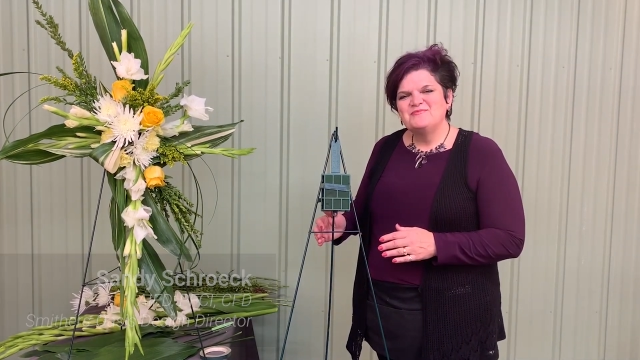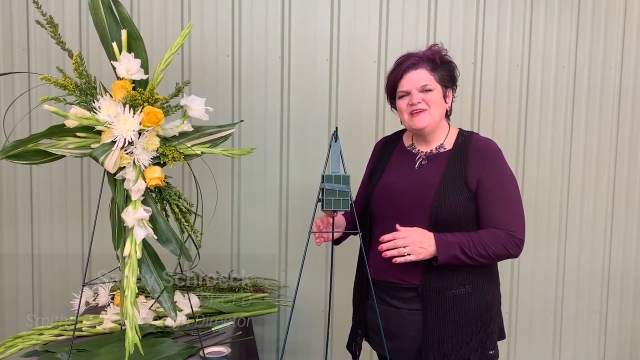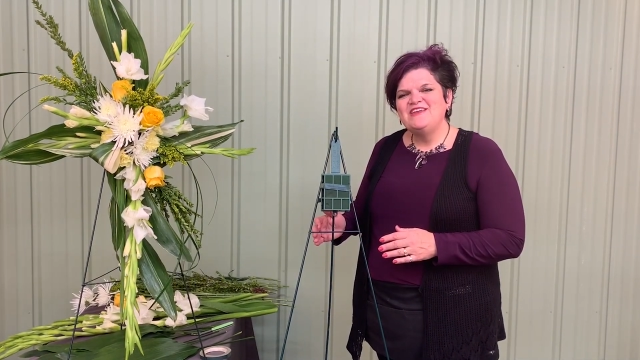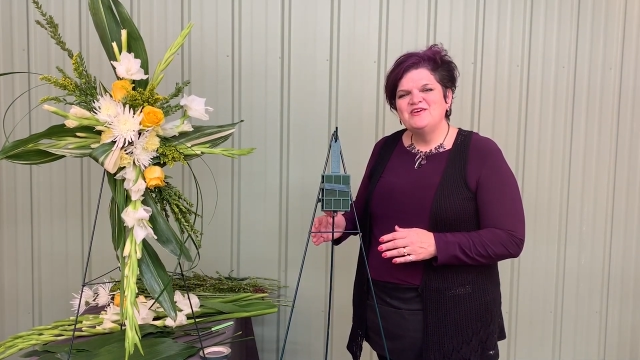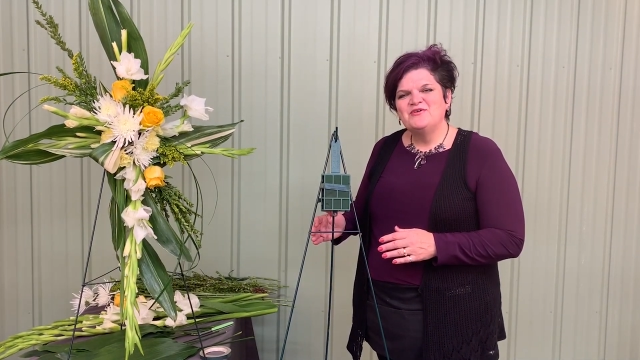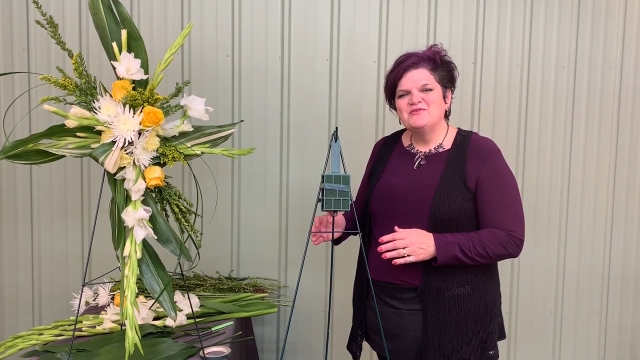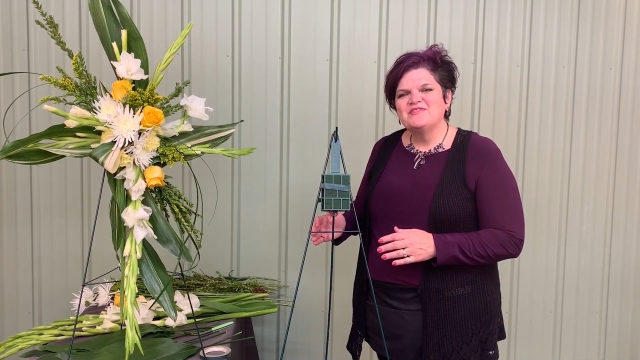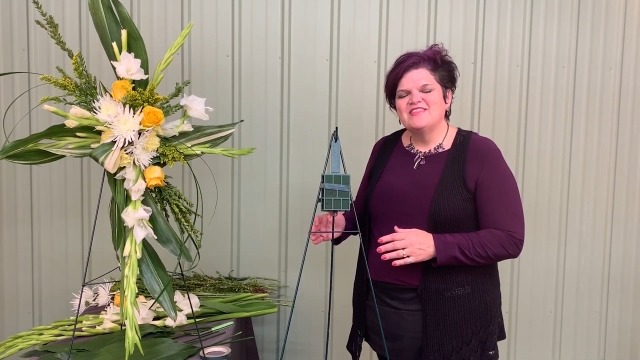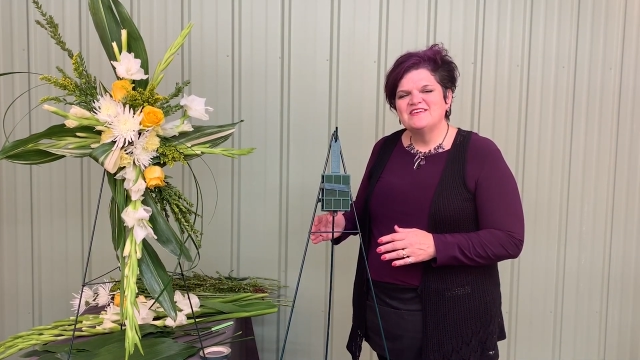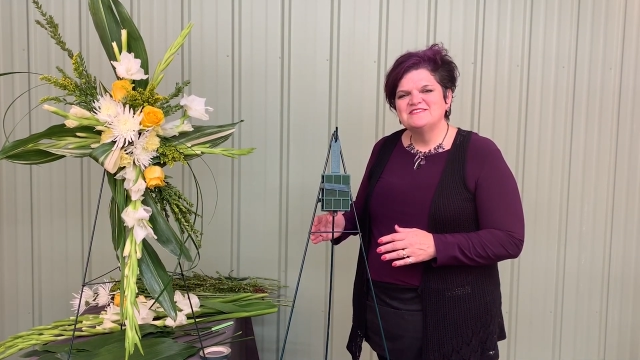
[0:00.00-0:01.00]
We know
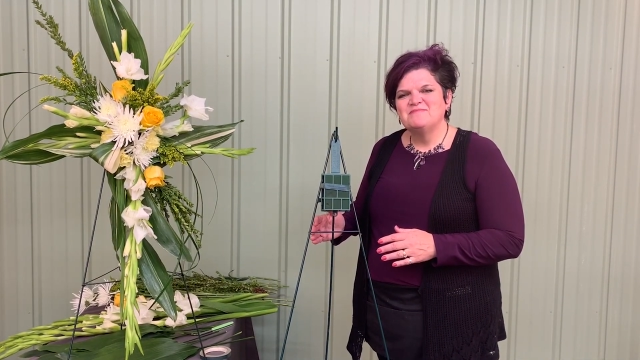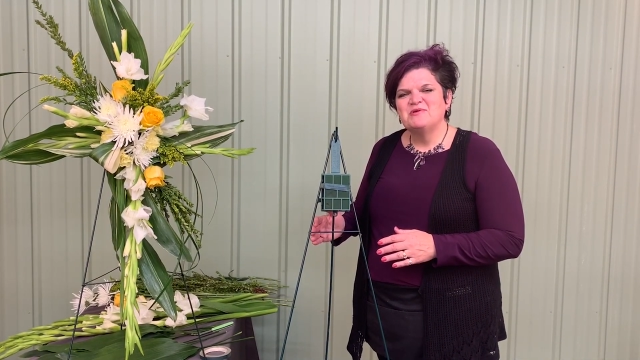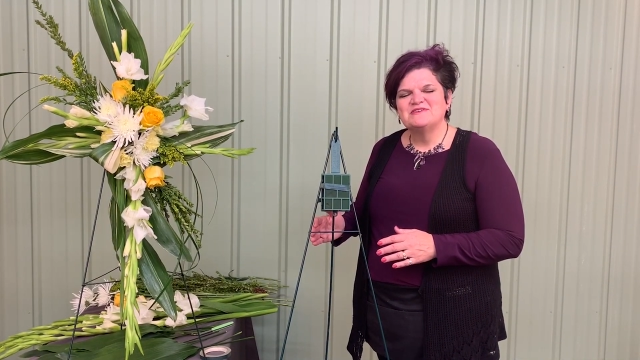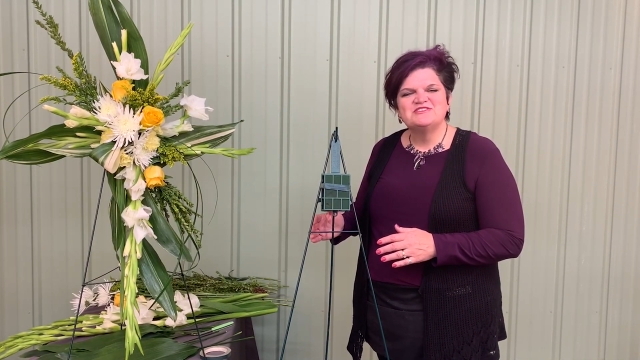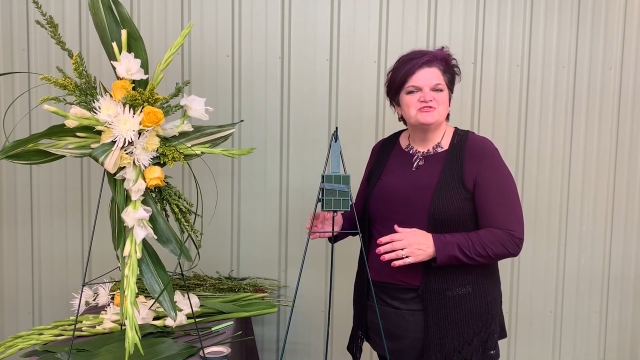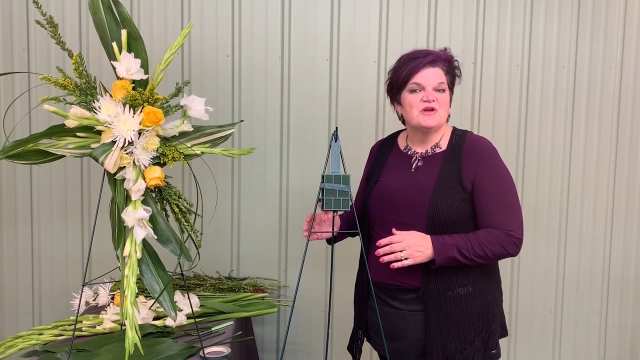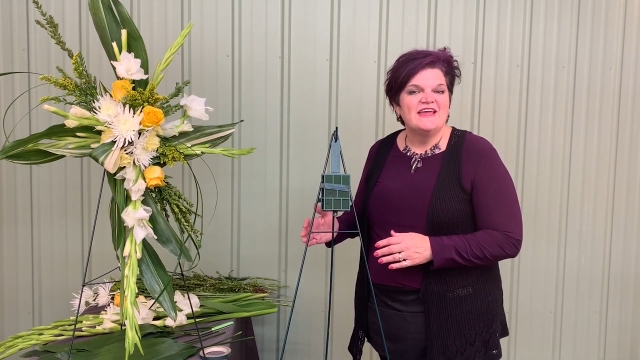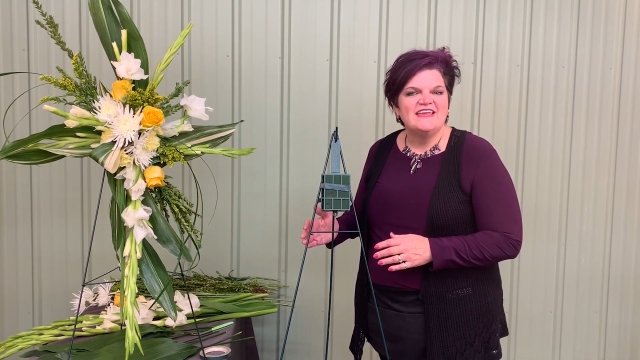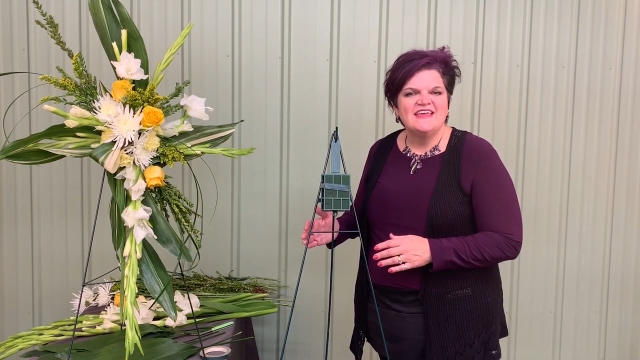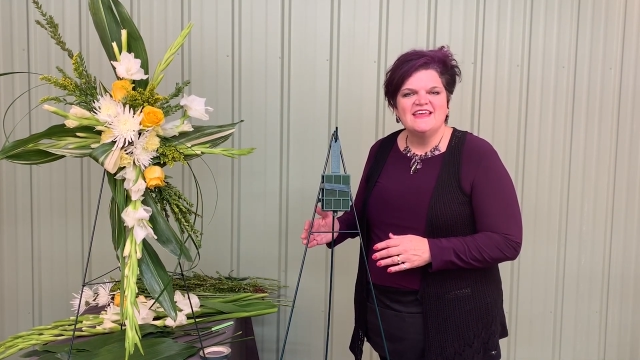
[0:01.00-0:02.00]
there's a more
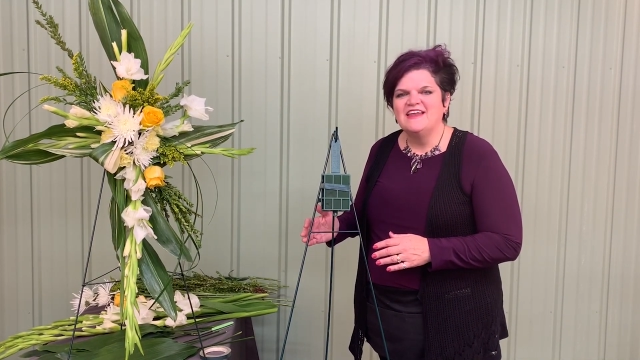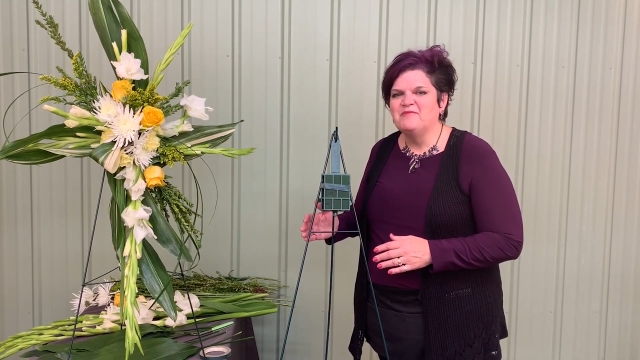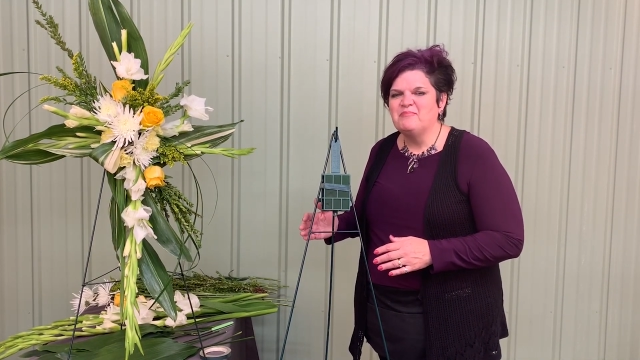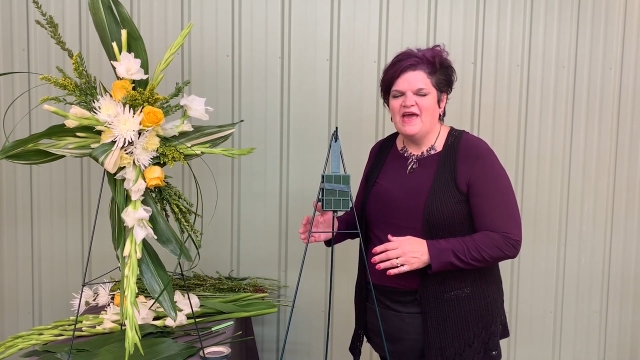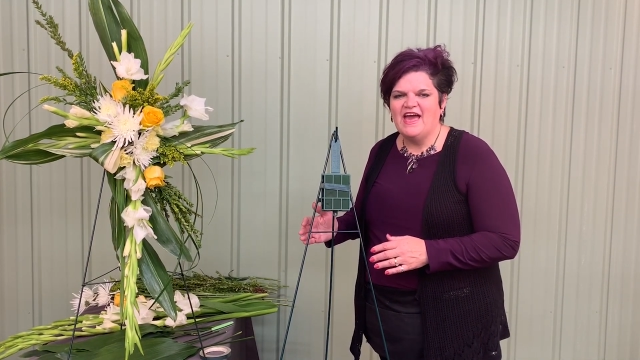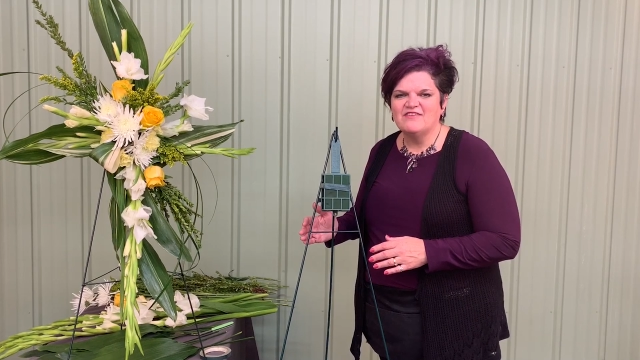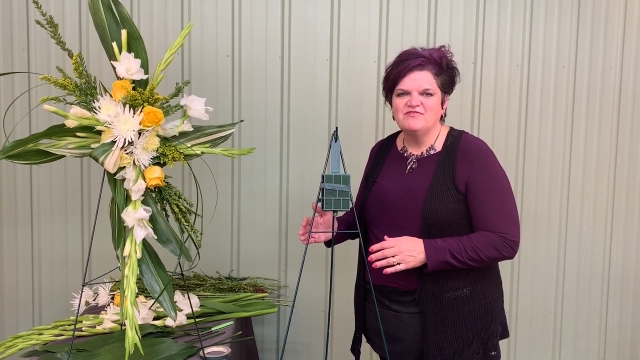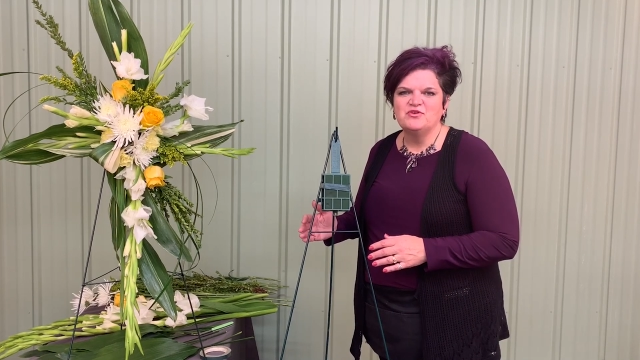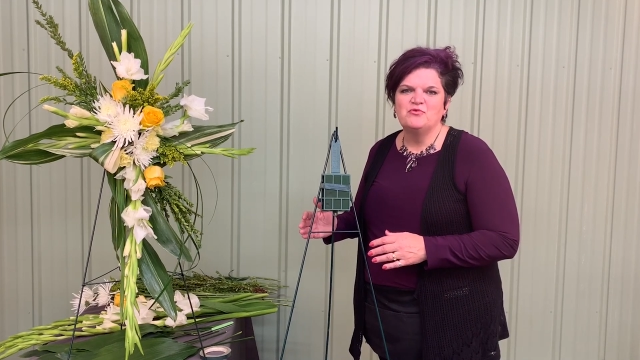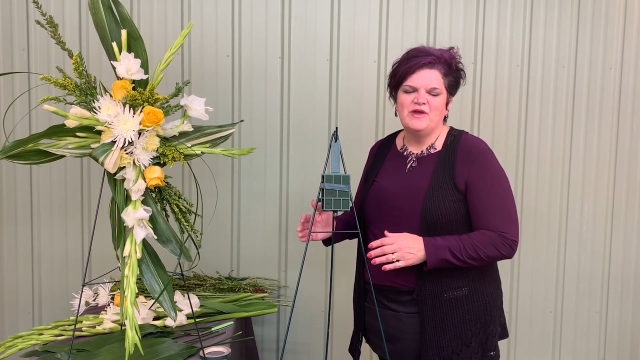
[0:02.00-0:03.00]
striking and
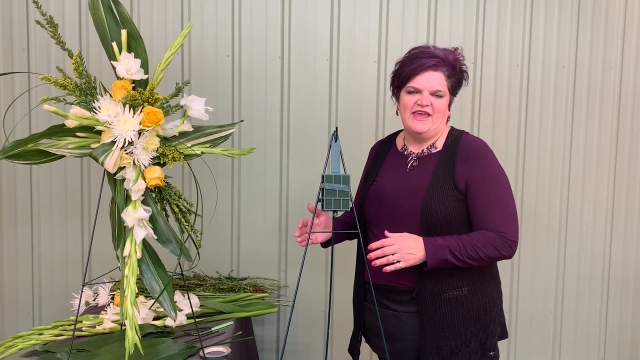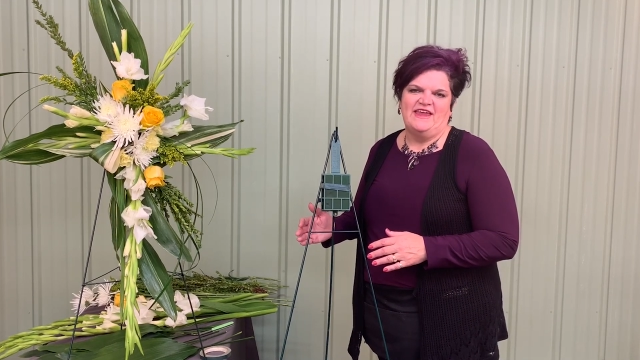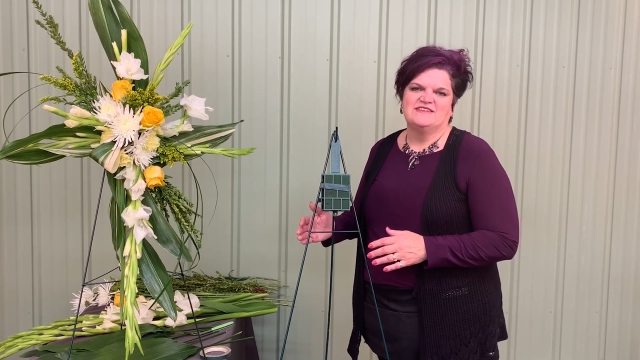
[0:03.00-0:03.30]
impactful way